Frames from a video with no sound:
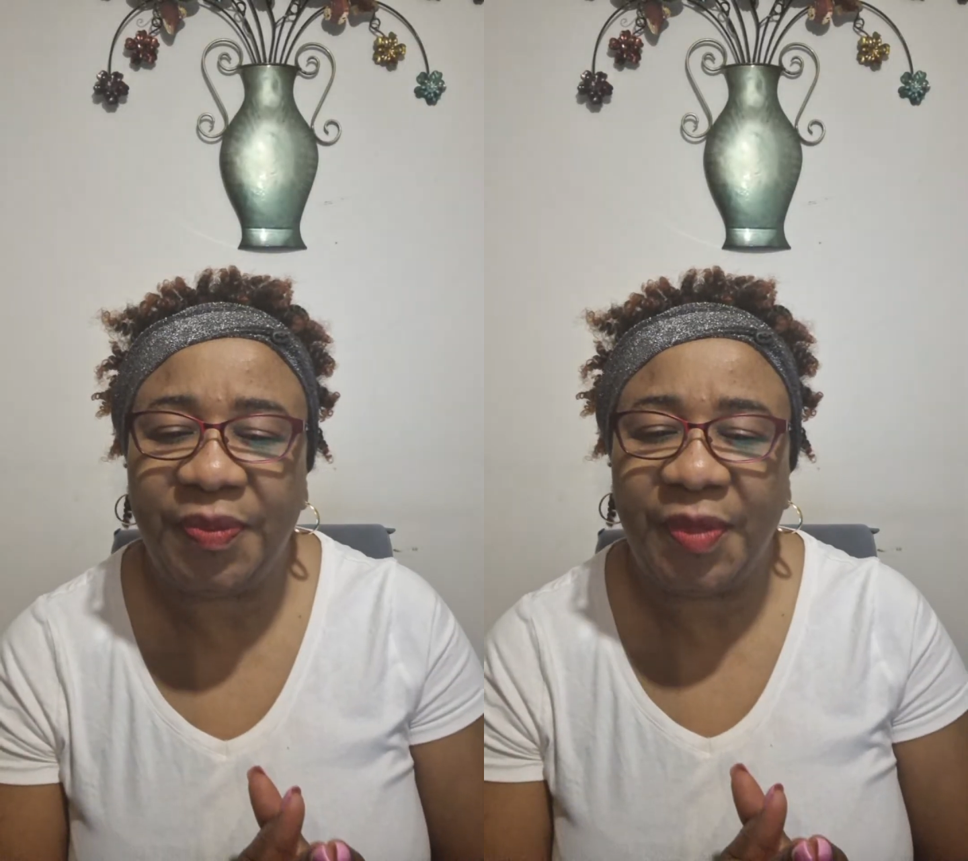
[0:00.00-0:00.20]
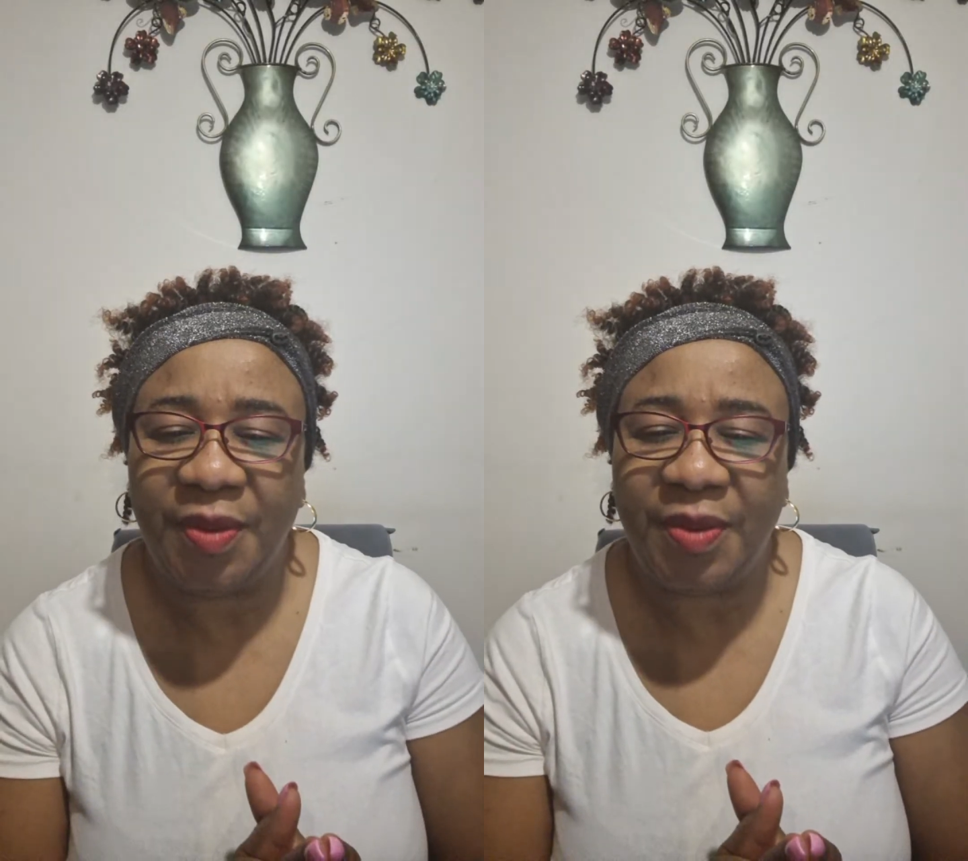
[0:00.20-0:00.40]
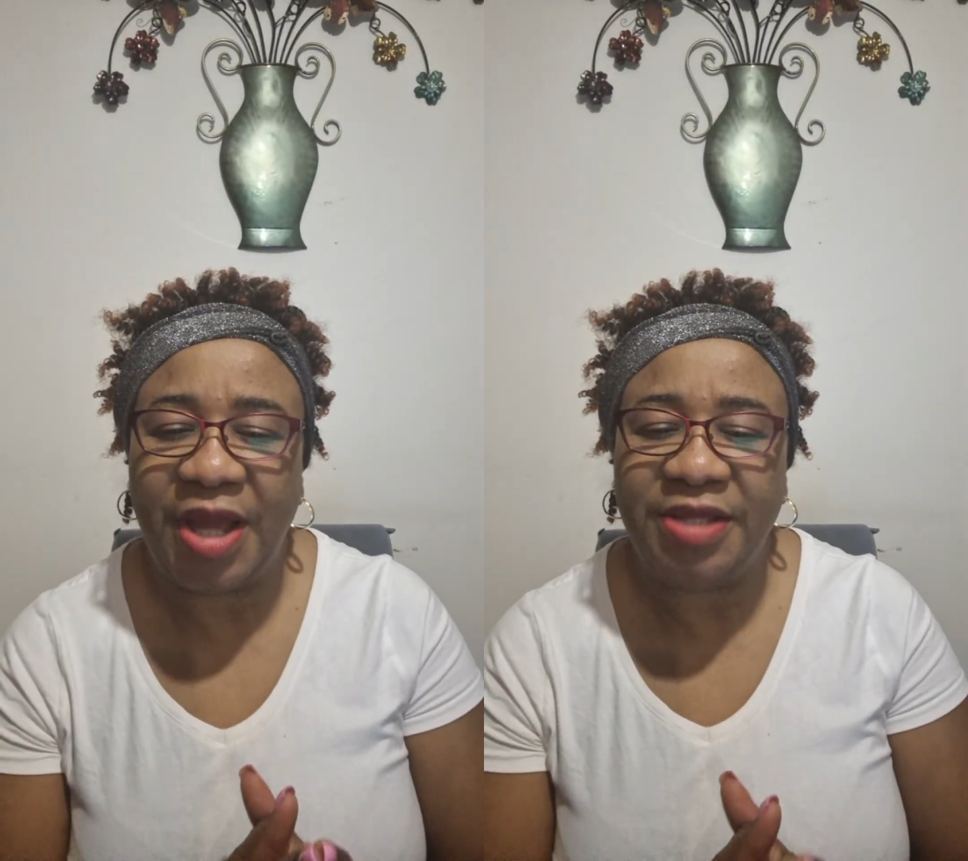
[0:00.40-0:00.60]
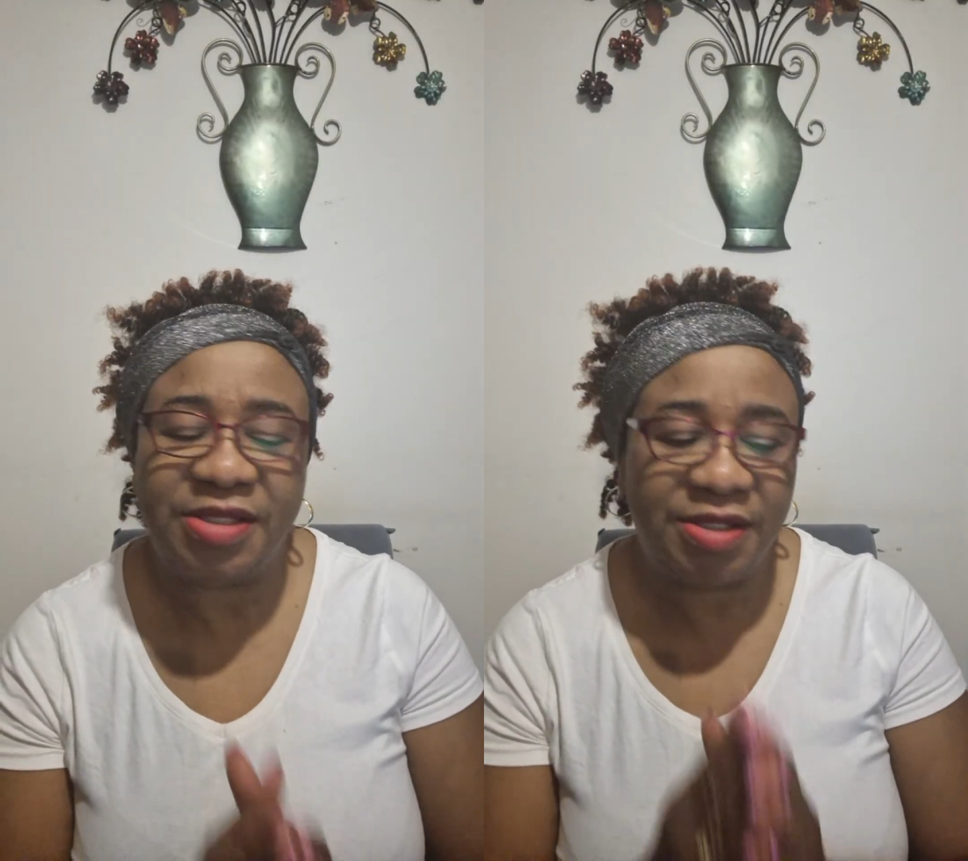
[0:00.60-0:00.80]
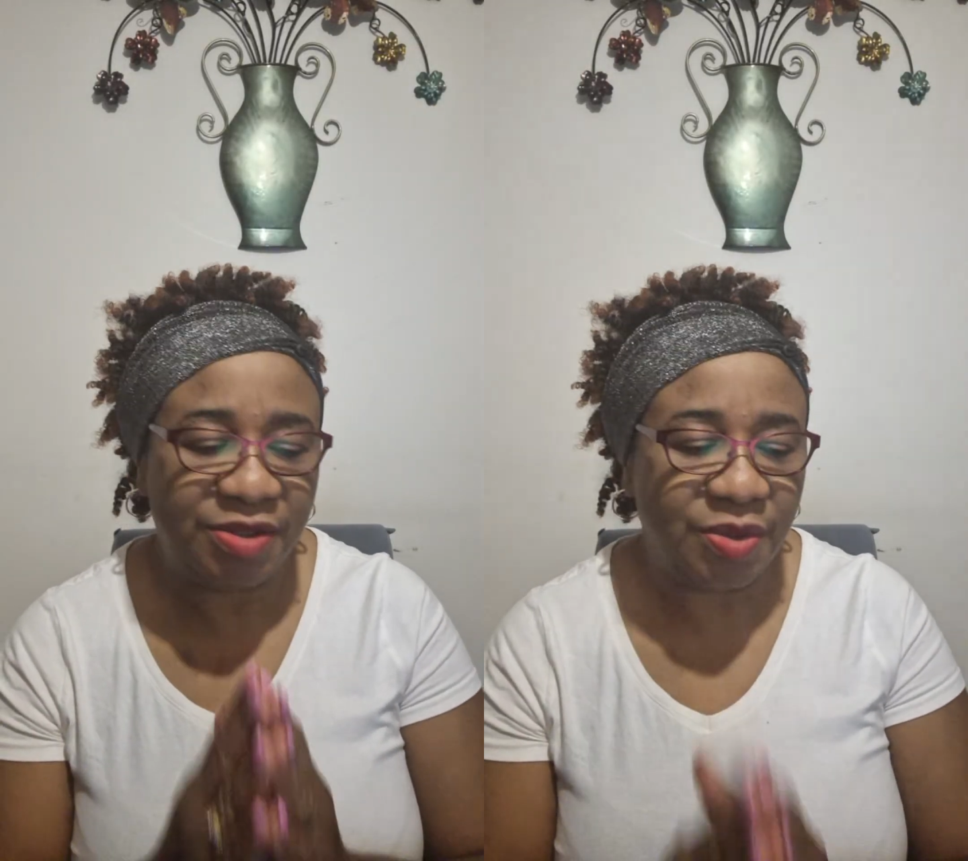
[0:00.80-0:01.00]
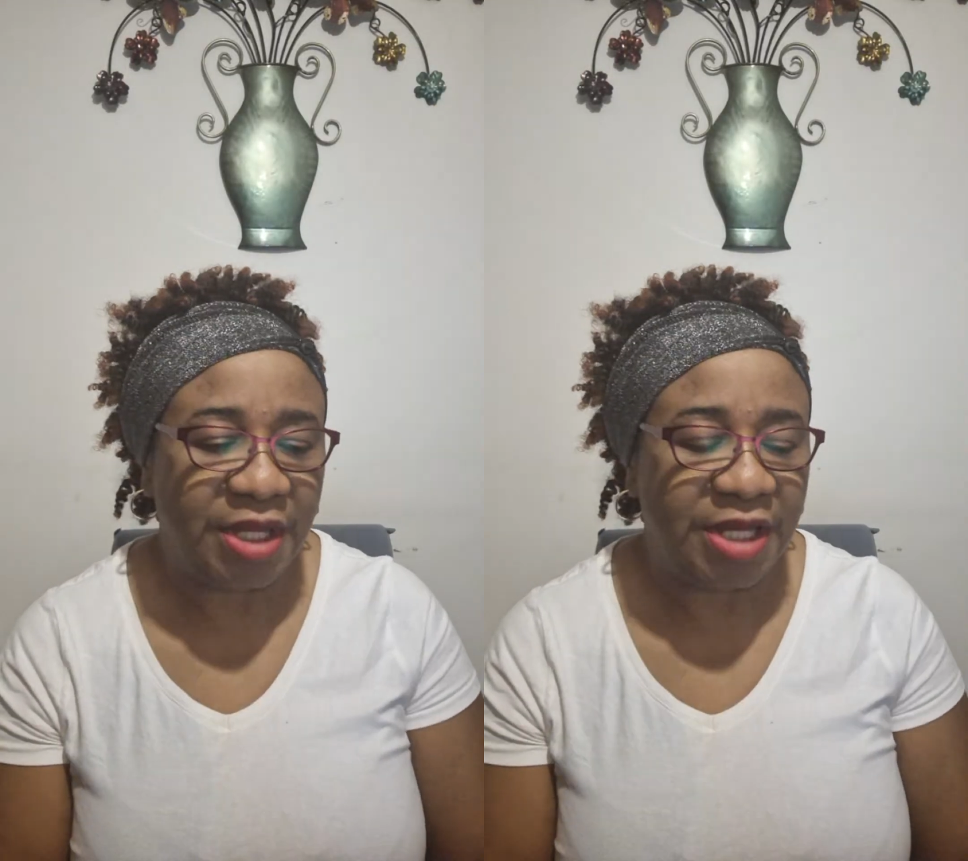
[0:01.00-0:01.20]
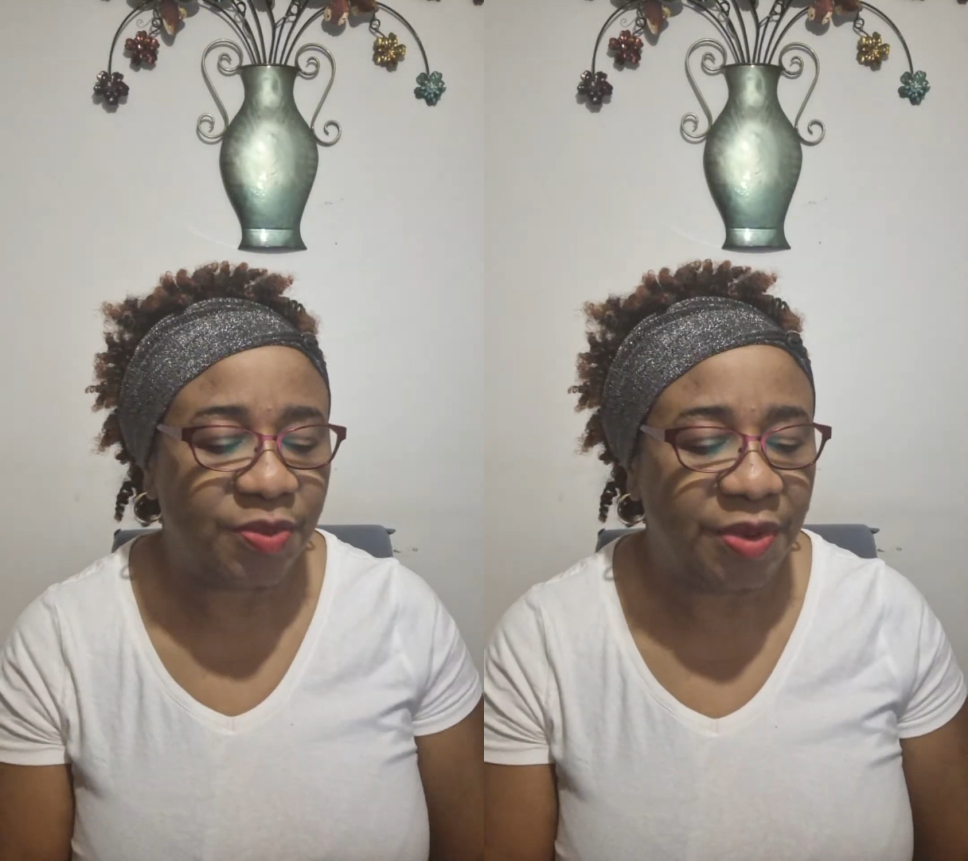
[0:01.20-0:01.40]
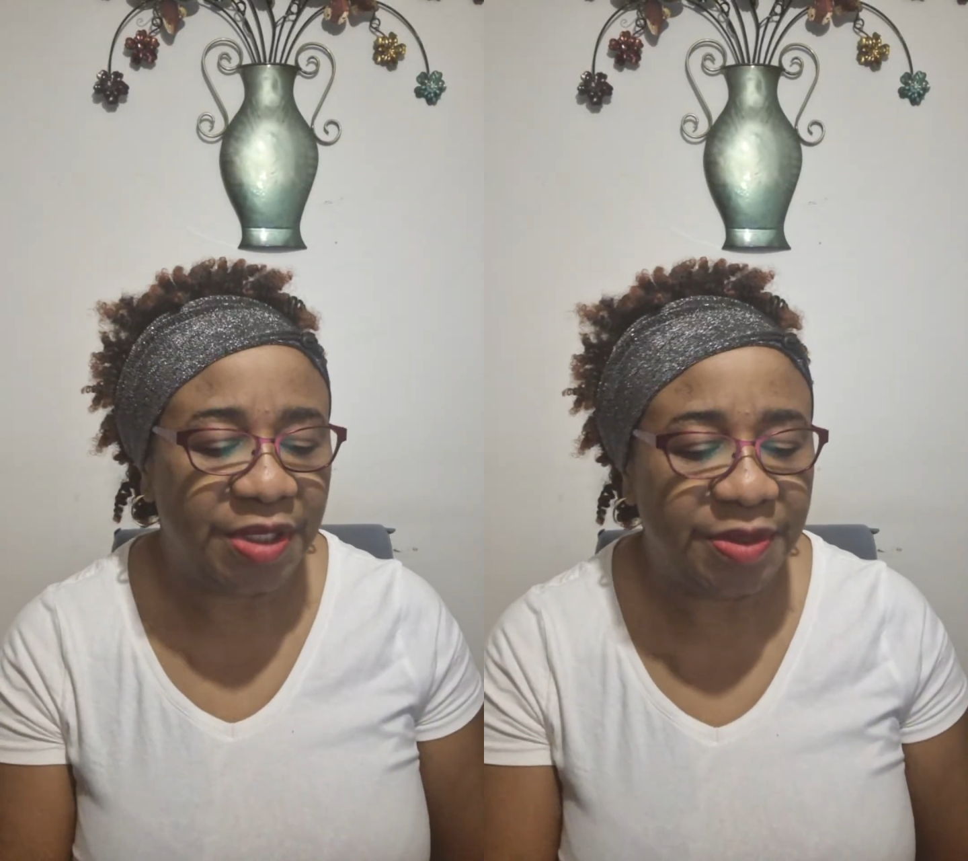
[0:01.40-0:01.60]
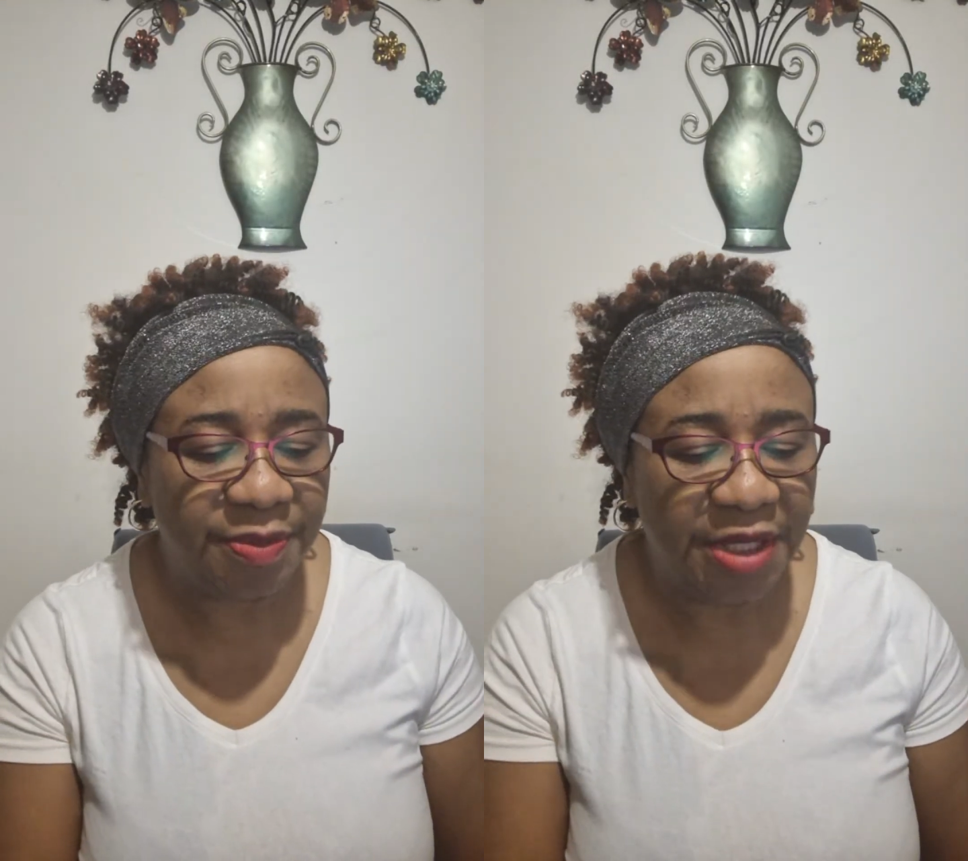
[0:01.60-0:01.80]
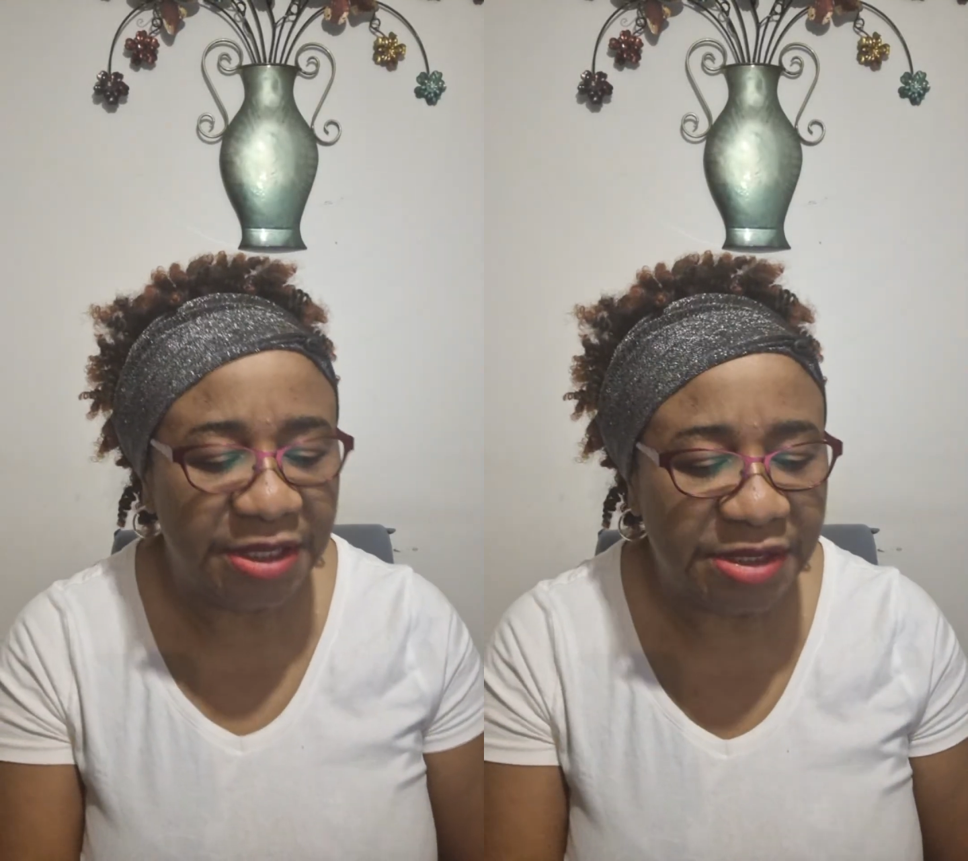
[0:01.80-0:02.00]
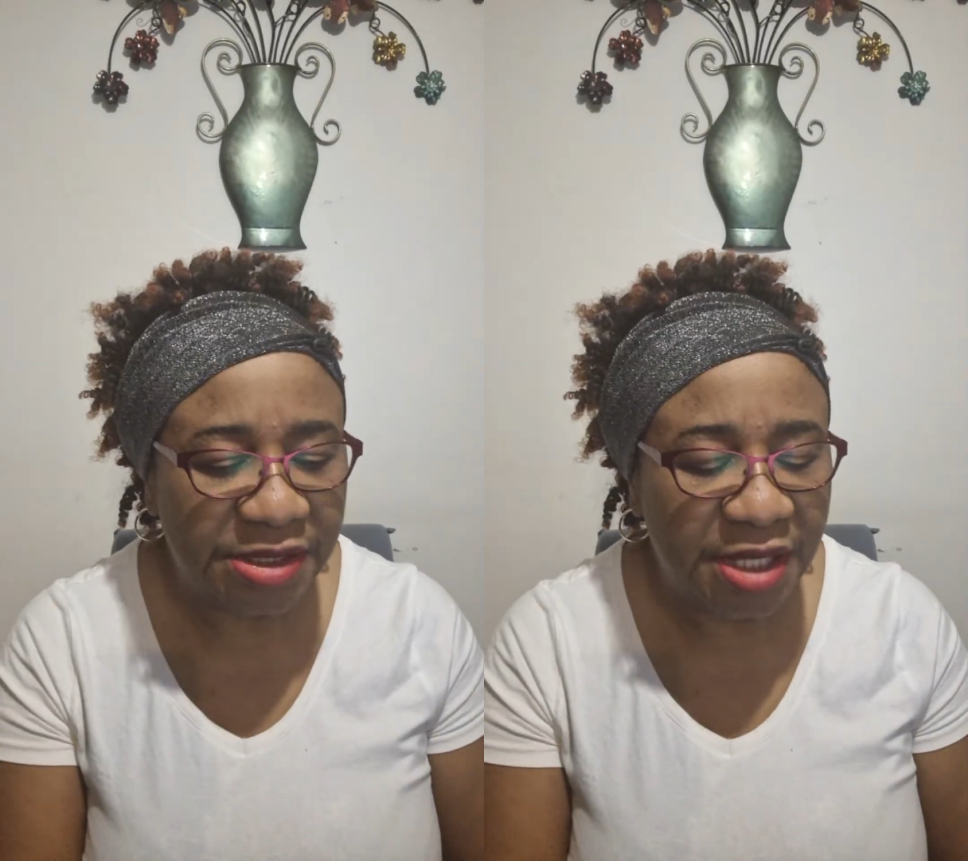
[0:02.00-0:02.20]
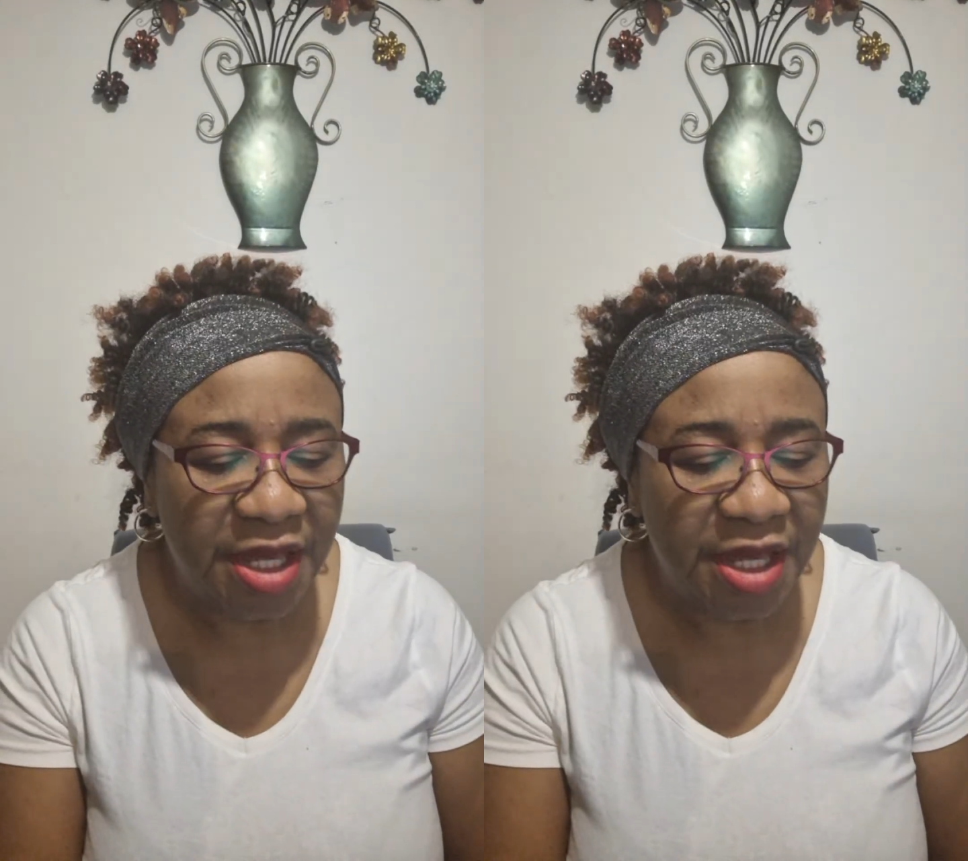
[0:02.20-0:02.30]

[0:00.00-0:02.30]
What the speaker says: All right, so that's what it means.